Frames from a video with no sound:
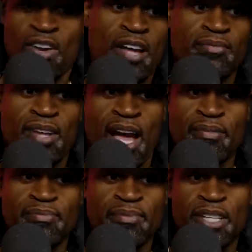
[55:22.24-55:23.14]
I I
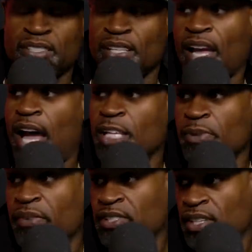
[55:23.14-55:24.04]
listen to
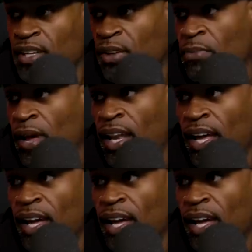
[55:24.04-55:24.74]
gospel every Sunday on my mm, life.